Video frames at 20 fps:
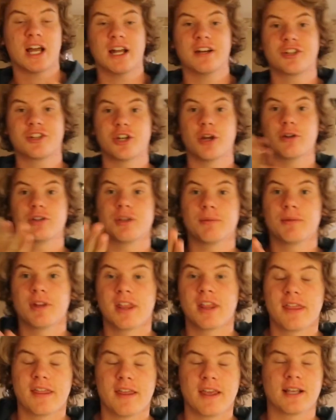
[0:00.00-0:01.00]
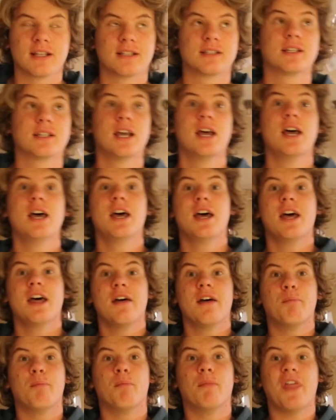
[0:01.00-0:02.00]
of showed some of the things.
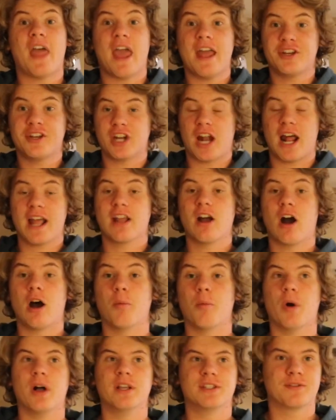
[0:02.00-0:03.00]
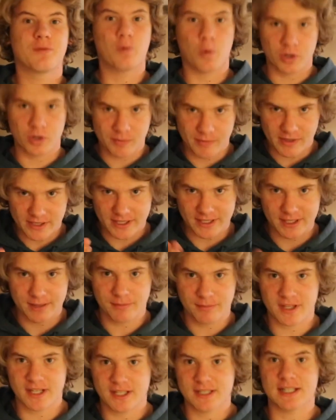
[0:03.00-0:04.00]
The engine I got was, of course, missing
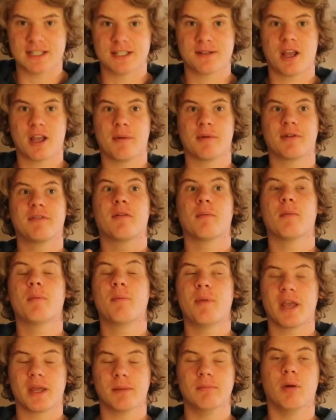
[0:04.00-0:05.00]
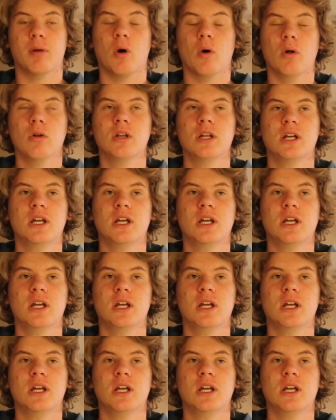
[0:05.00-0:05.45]
some things as it coming from pick and pull.